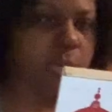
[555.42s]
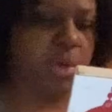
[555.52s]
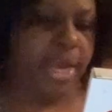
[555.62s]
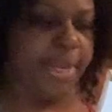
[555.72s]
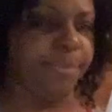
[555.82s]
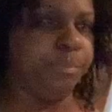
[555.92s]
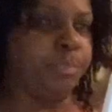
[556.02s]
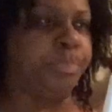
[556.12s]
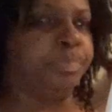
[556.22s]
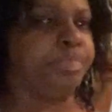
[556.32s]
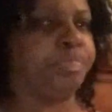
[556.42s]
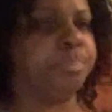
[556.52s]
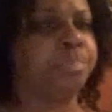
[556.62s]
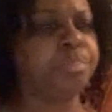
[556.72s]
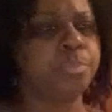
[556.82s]
okay?
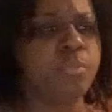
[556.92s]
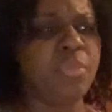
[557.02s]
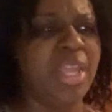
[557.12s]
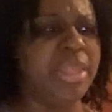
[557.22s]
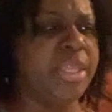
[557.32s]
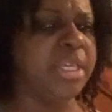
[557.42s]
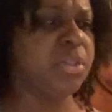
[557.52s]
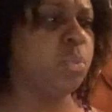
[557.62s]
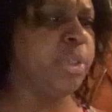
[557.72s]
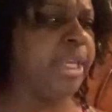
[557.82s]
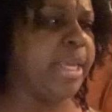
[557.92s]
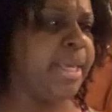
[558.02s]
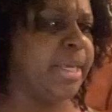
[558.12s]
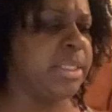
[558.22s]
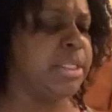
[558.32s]
This one
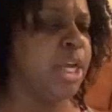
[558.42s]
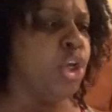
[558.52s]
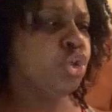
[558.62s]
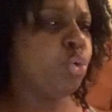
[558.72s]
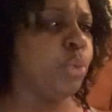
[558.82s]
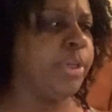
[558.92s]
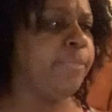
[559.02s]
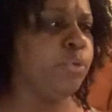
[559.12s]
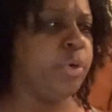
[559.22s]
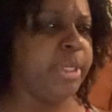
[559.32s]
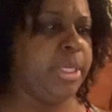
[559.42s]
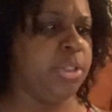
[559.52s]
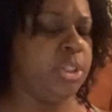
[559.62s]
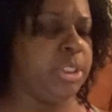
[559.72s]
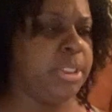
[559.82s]
is 24
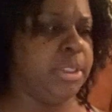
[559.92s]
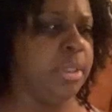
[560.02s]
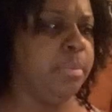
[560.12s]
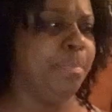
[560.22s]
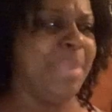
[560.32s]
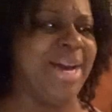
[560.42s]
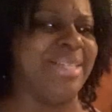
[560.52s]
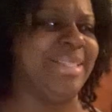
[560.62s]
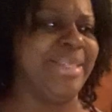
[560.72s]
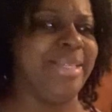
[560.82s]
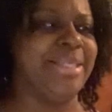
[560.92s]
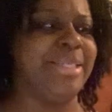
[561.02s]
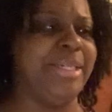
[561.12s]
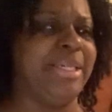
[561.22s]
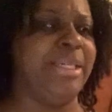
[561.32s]
inches by
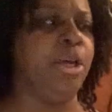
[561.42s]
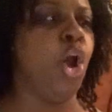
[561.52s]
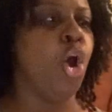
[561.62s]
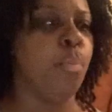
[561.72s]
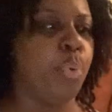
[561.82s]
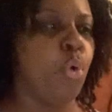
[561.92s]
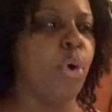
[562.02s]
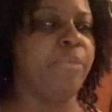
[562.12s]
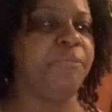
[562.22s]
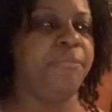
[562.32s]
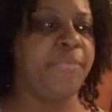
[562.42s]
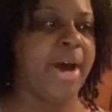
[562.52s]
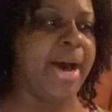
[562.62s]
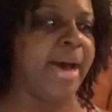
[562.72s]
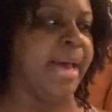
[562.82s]

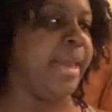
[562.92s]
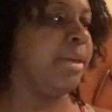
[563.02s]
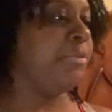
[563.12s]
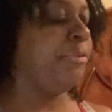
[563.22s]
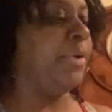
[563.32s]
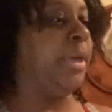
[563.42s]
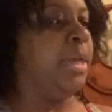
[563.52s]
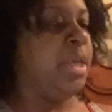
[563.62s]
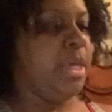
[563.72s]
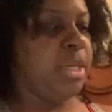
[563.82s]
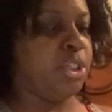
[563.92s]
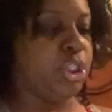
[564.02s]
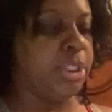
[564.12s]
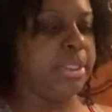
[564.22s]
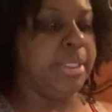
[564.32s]
16.5
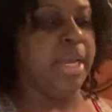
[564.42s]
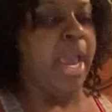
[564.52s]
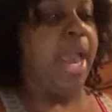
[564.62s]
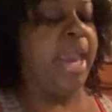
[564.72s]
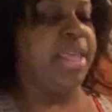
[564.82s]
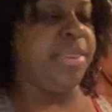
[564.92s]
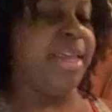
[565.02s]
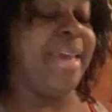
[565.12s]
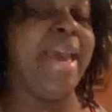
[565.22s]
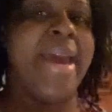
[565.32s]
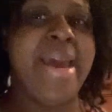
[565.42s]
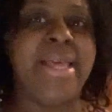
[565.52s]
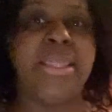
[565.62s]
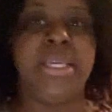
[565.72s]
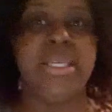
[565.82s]
inches, and they
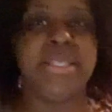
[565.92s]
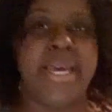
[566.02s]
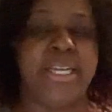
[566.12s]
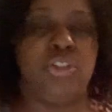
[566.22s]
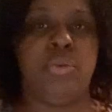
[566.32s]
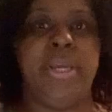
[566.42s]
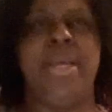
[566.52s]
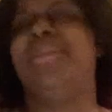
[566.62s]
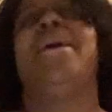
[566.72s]
had these actually in